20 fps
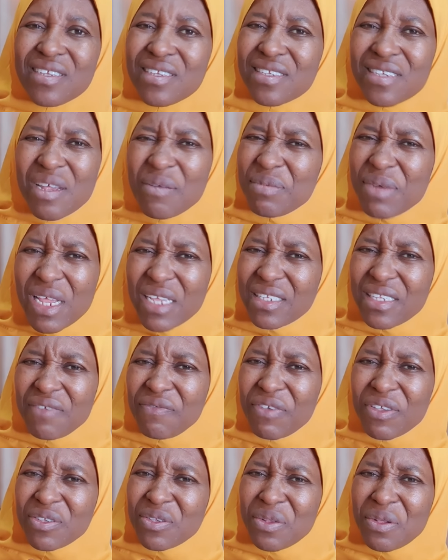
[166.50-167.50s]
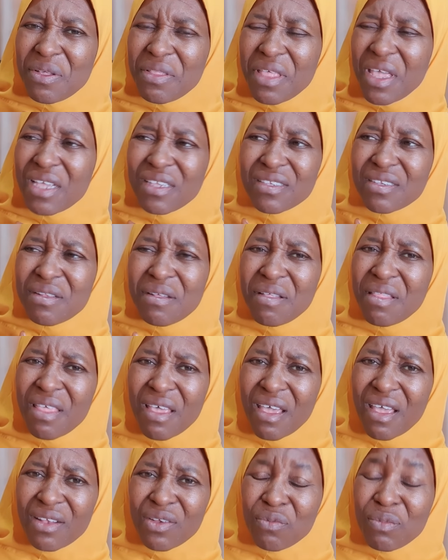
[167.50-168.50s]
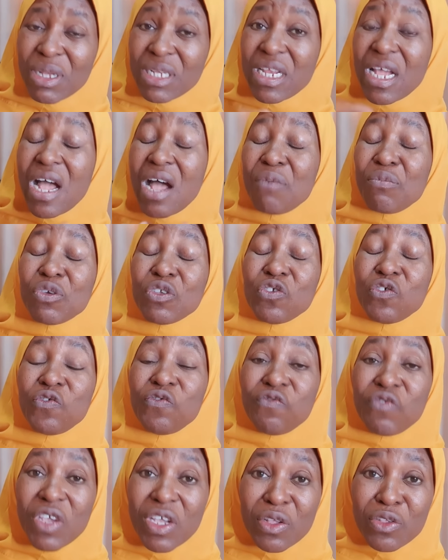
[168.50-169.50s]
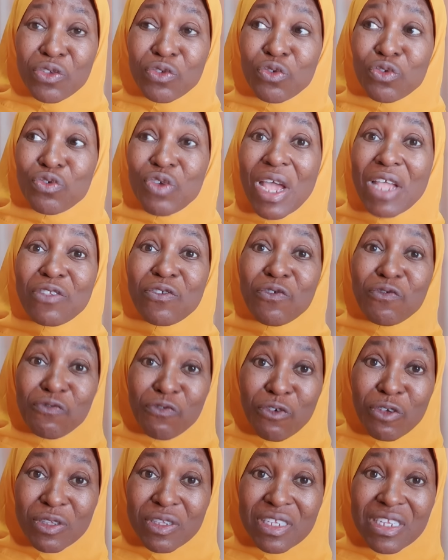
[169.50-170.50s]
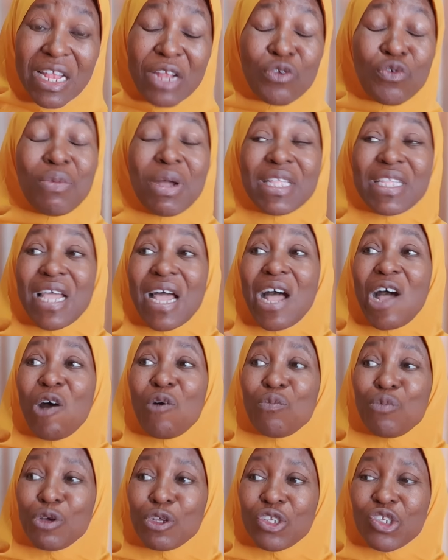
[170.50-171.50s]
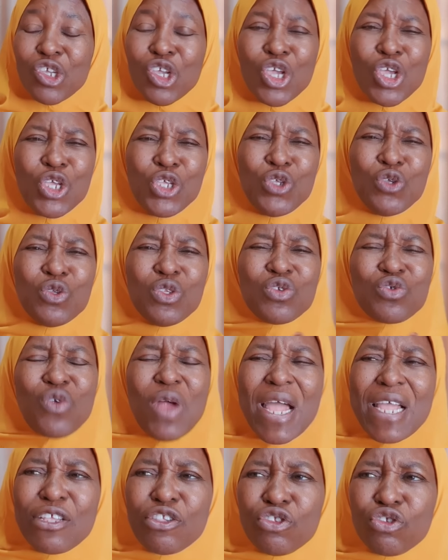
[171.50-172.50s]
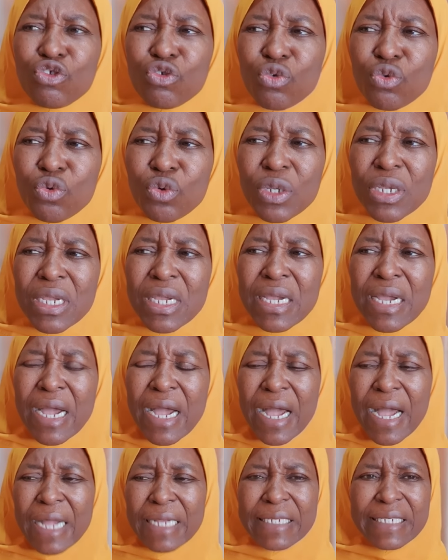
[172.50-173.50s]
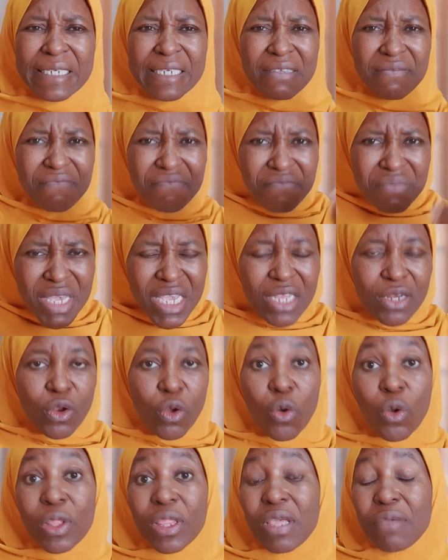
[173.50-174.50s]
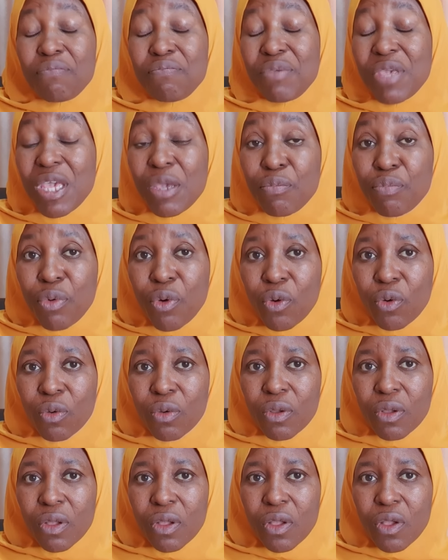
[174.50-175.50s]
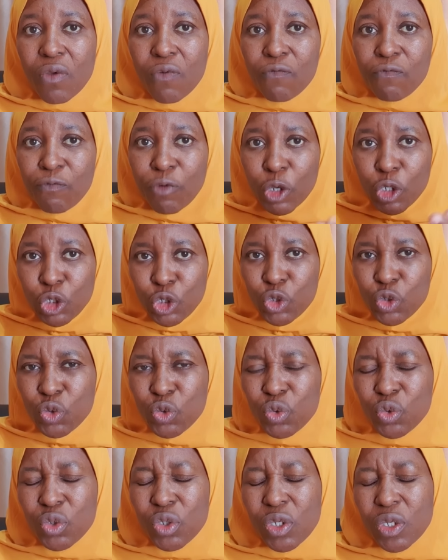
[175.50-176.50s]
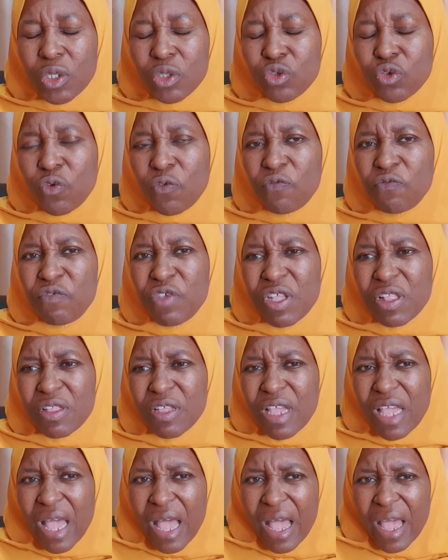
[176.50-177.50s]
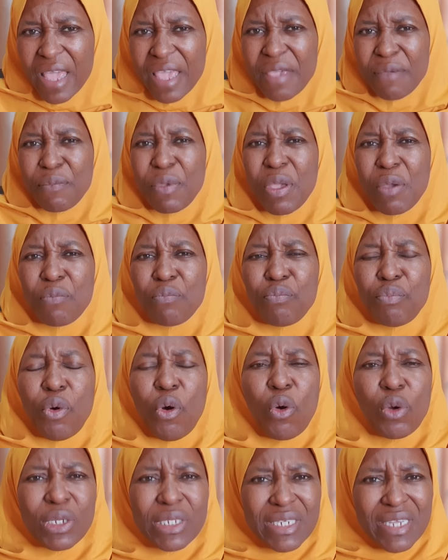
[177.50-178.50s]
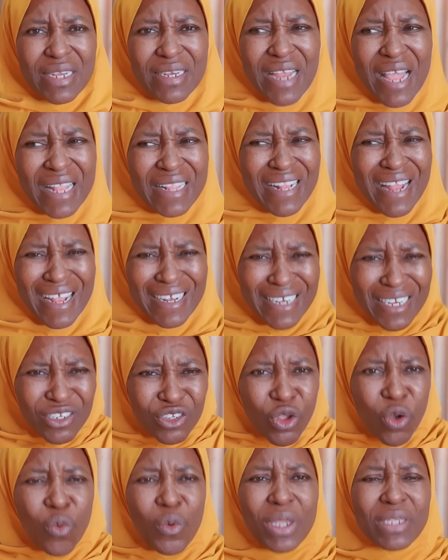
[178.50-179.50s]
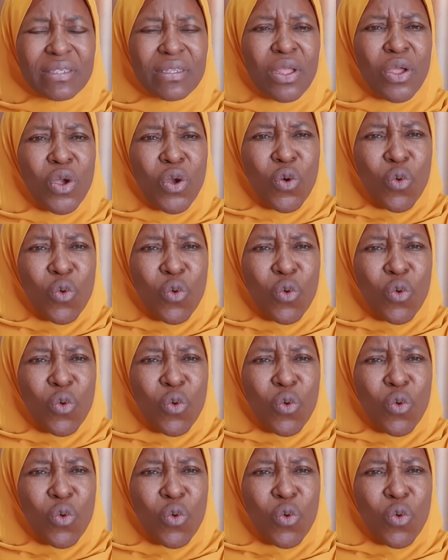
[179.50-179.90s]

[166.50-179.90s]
sometimes if it's not there, it's not there. No matter how much you fake, you try to force it, and no matter how much you try to uh, demean other people for you to feel uh, important. And, and it's always